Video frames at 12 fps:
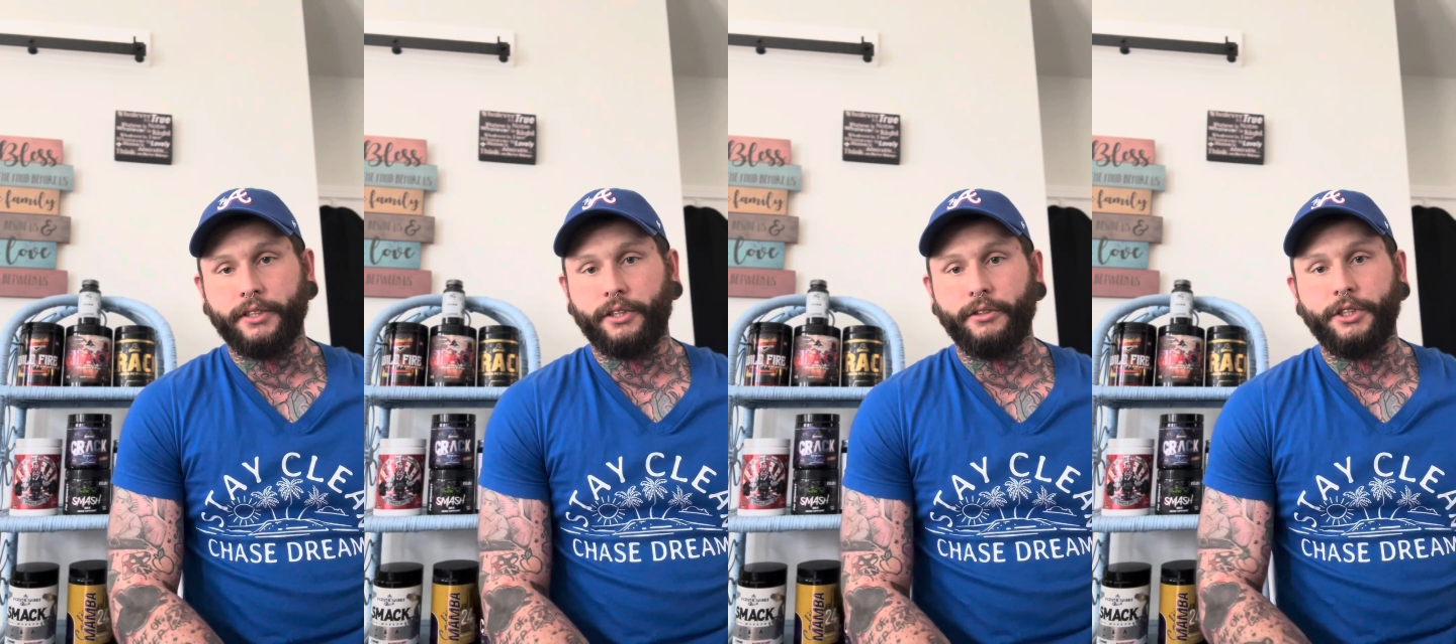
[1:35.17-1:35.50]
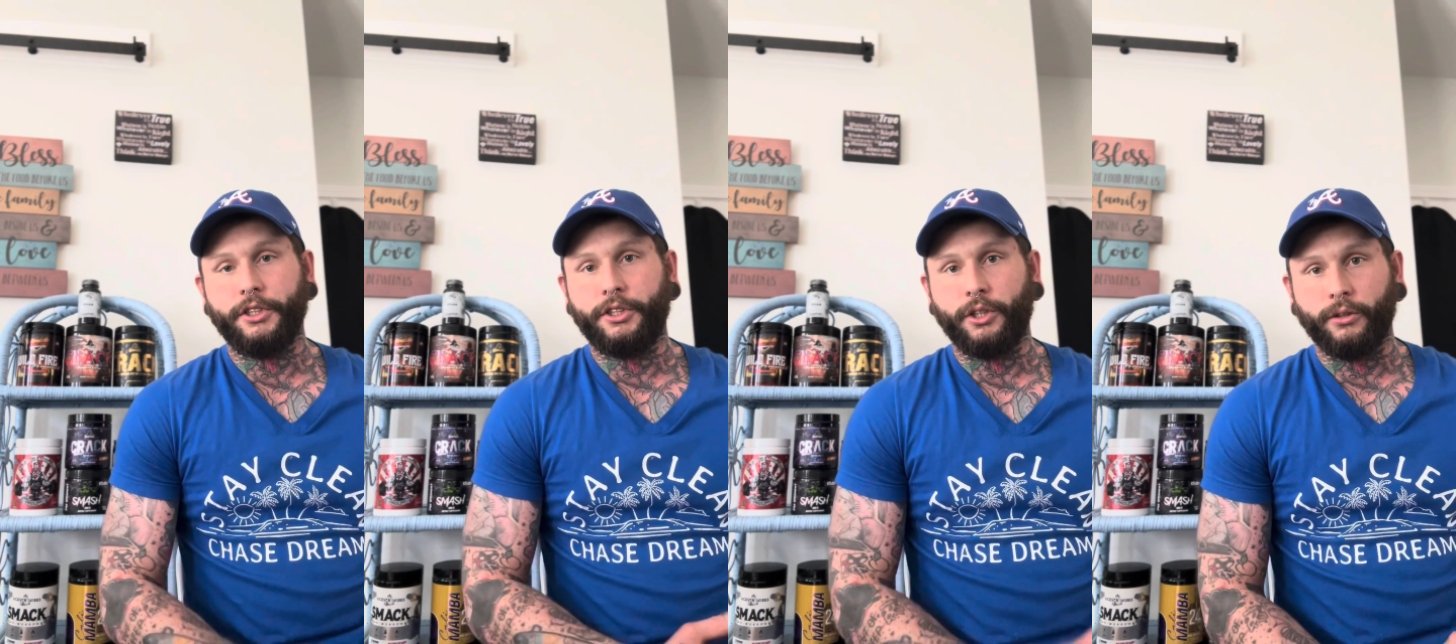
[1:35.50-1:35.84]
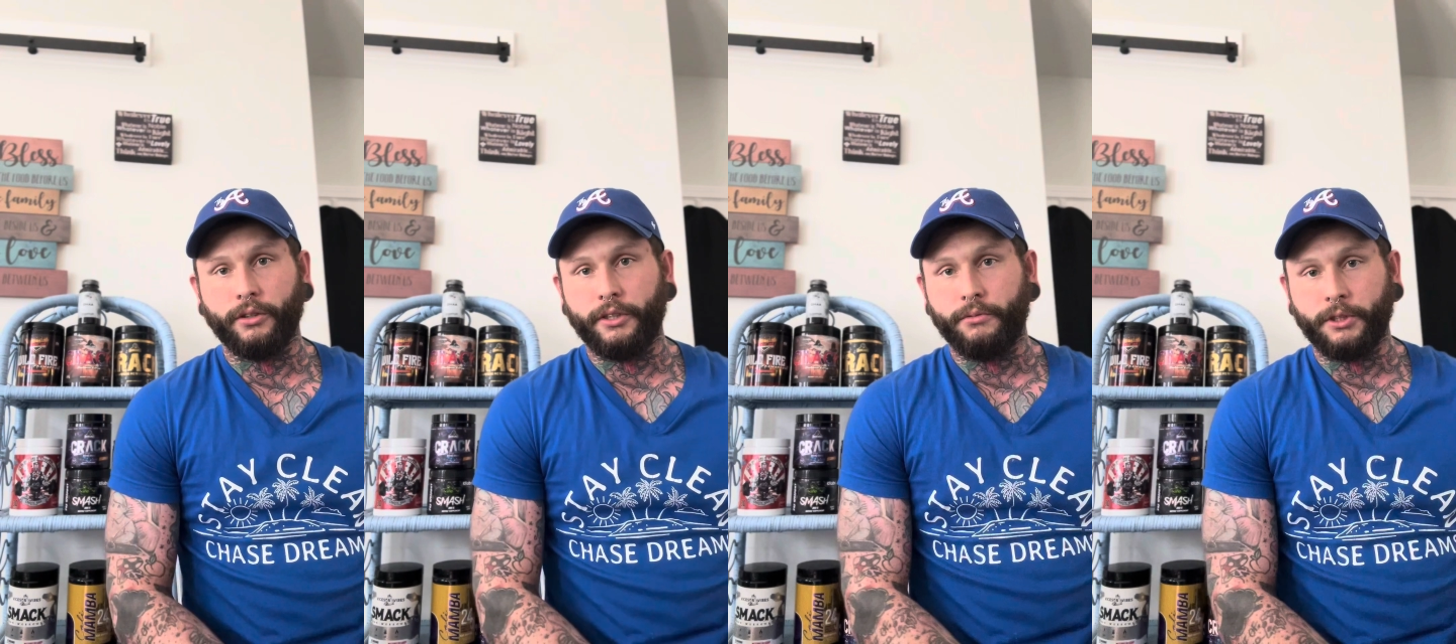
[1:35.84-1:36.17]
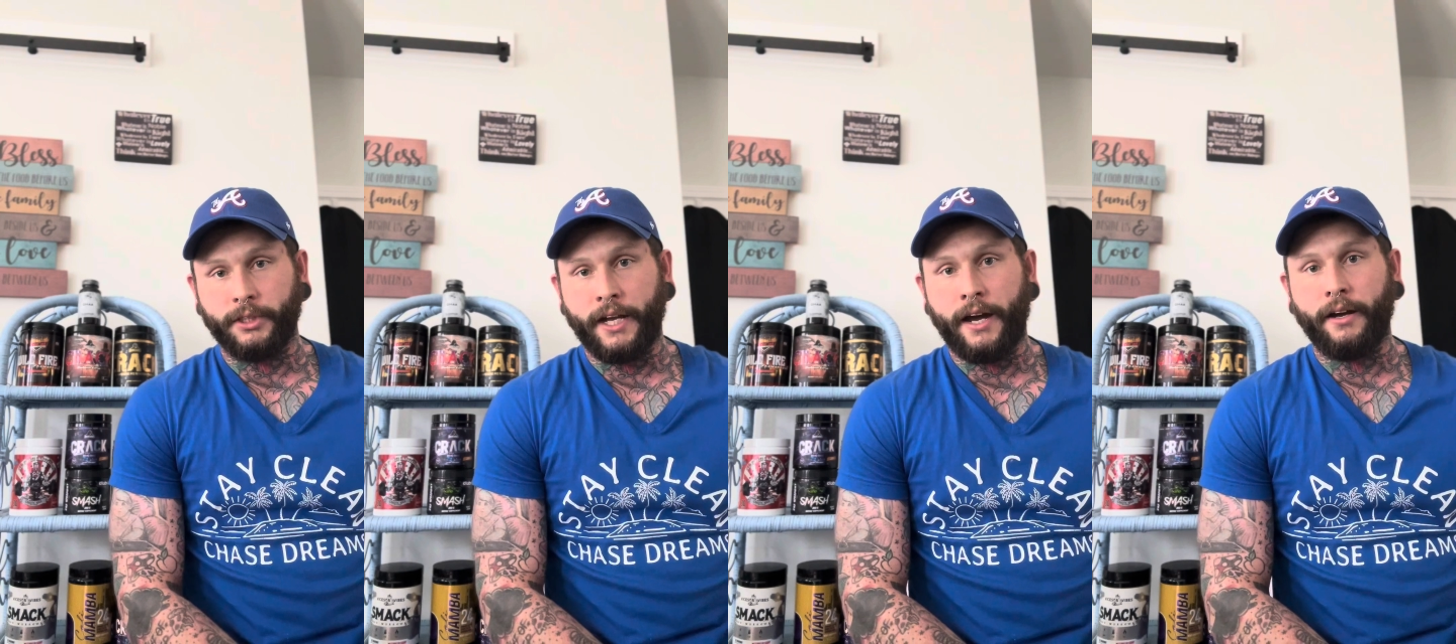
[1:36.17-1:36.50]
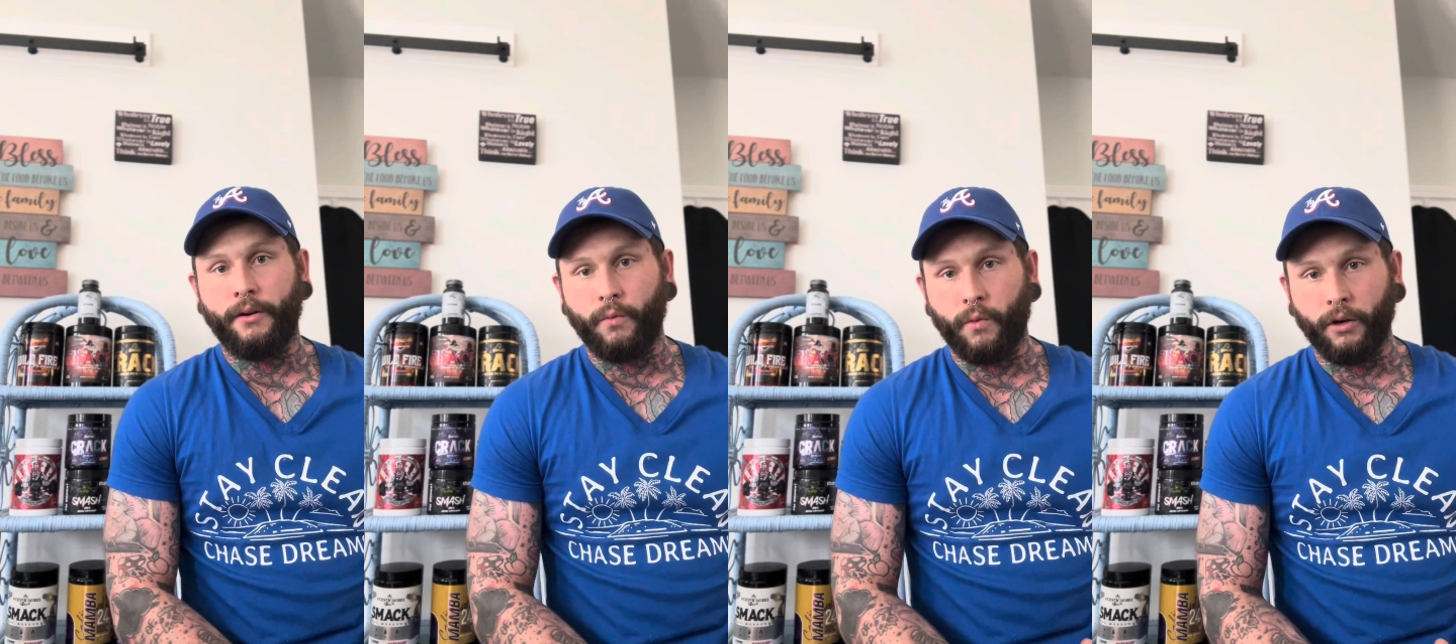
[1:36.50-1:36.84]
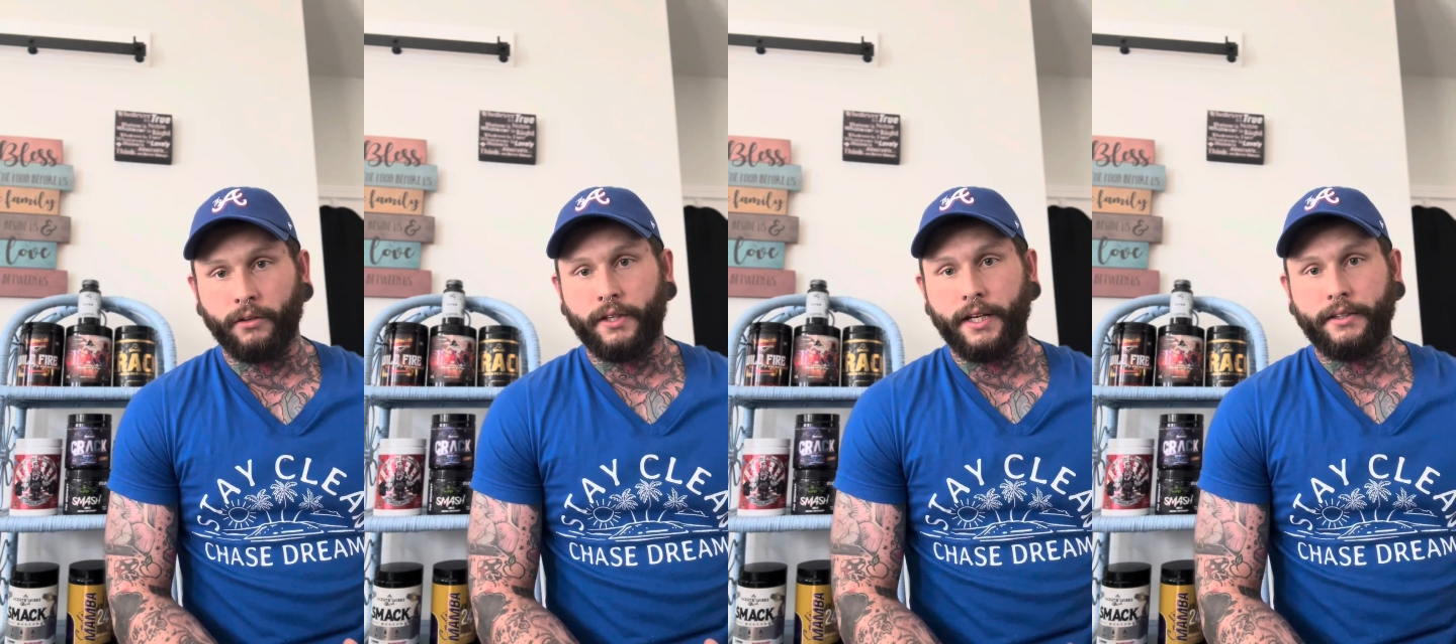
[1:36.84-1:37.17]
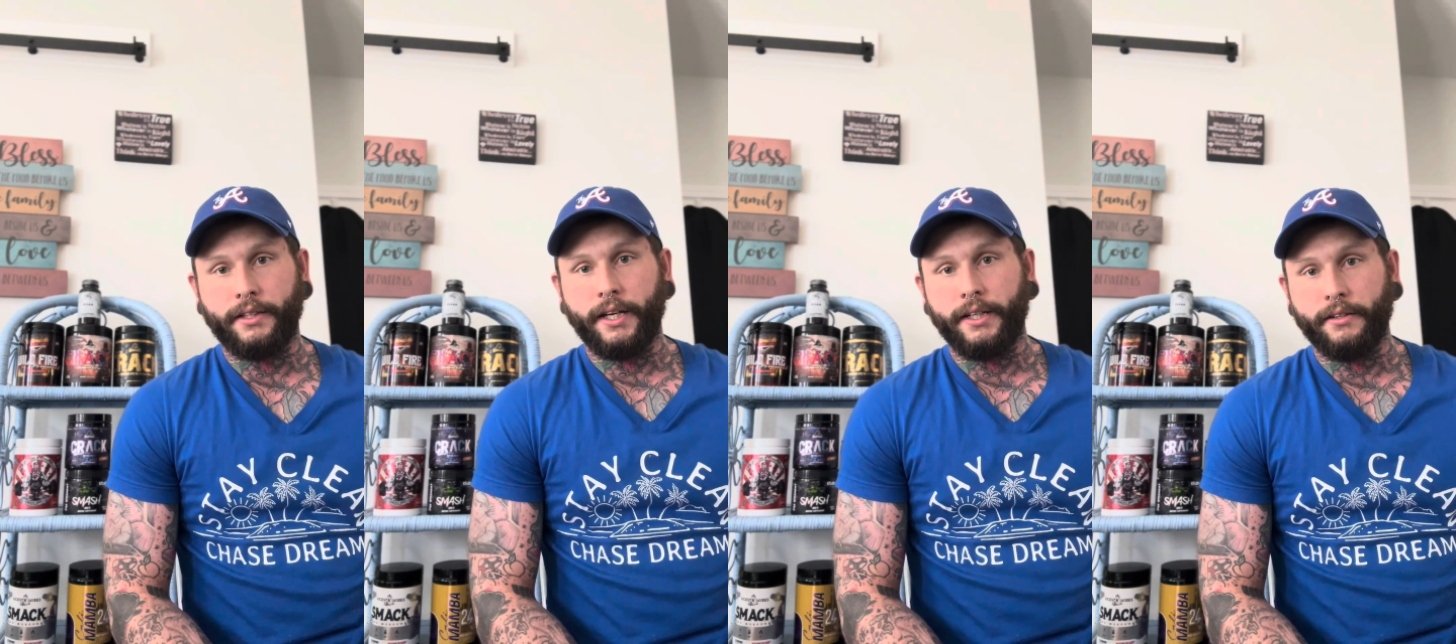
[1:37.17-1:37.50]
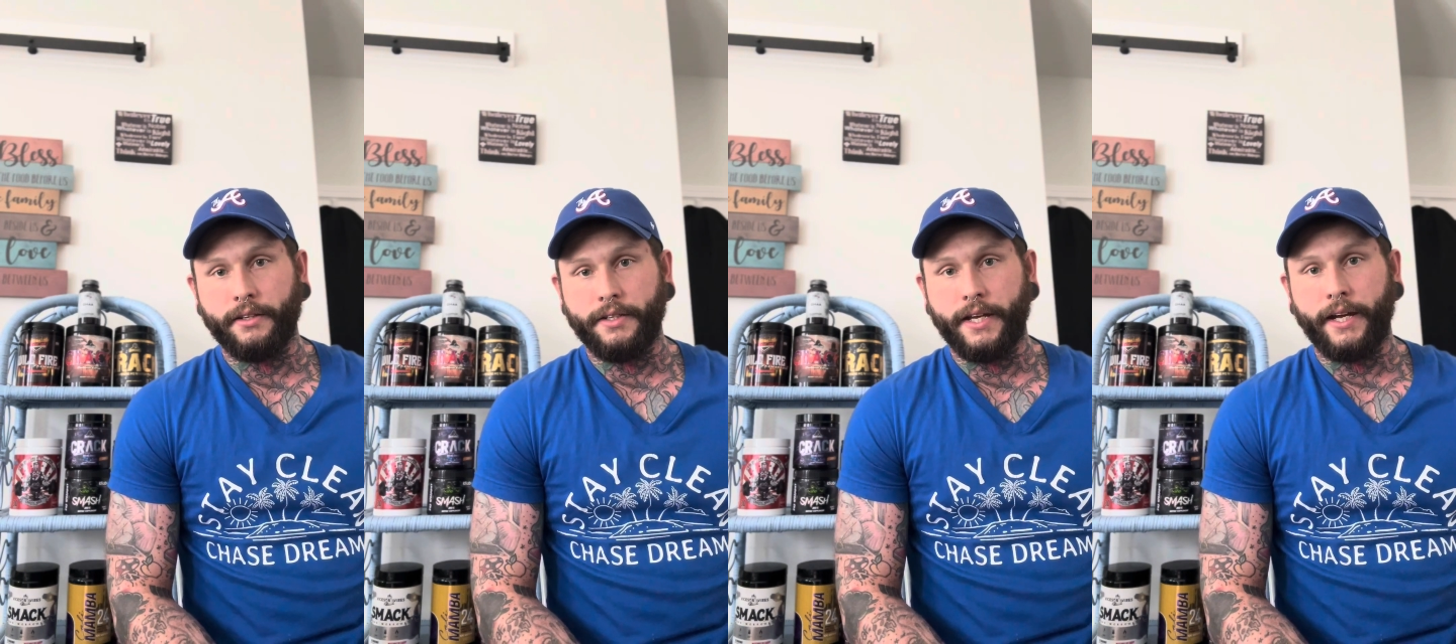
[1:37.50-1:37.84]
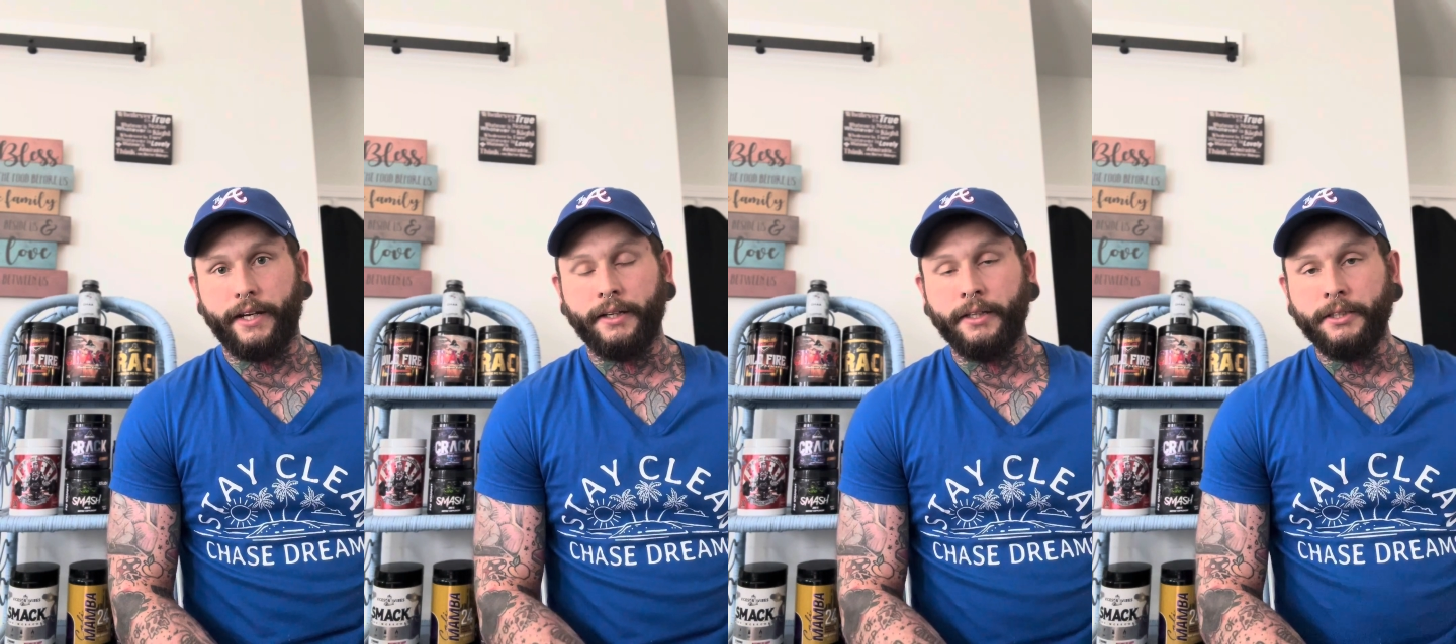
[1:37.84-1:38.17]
so it just totally was not worth it at the end of the day.